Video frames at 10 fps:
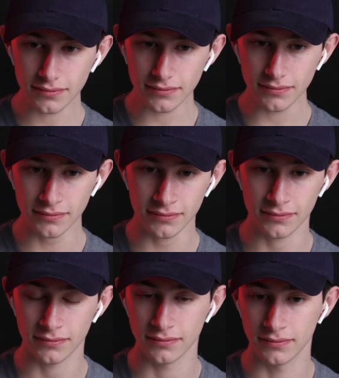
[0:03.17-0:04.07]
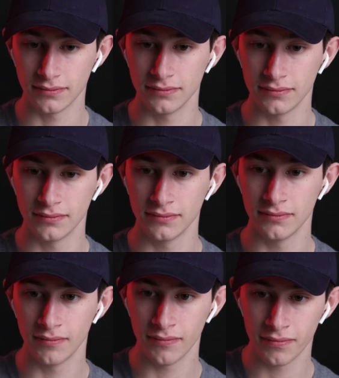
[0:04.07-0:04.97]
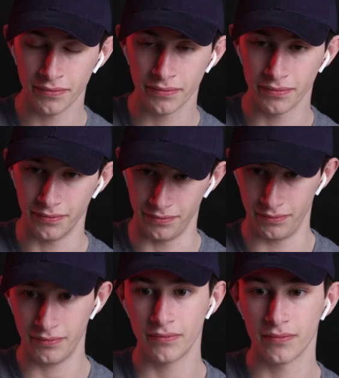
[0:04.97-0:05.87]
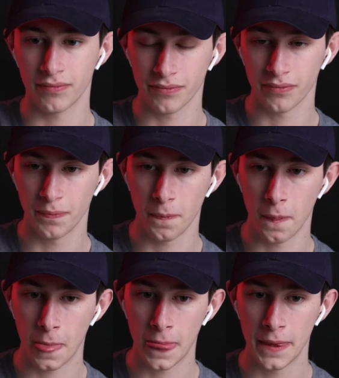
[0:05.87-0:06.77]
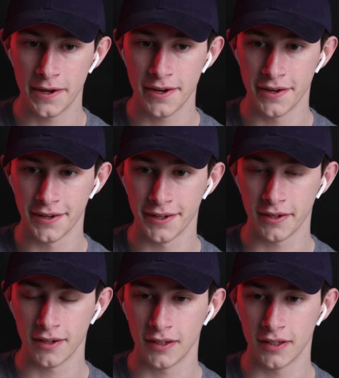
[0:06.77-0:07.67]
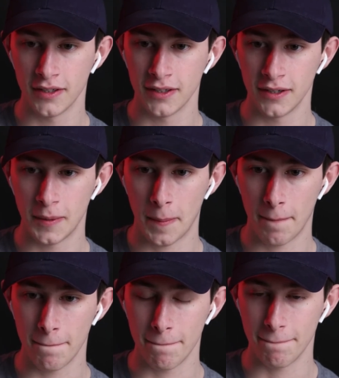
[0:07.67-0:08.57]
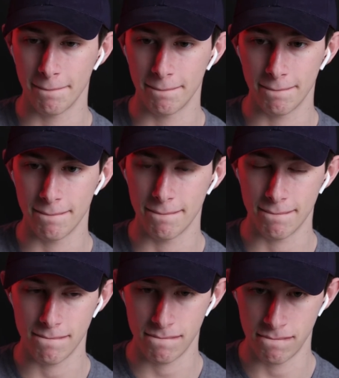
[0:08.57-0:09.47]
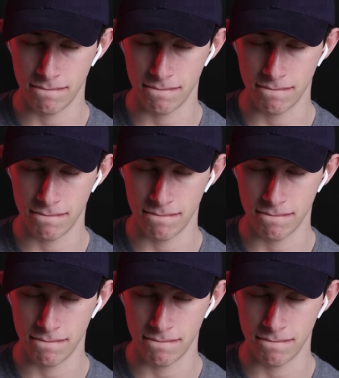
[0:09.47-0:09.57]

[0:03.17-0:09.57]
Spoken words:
This person isn't speaking.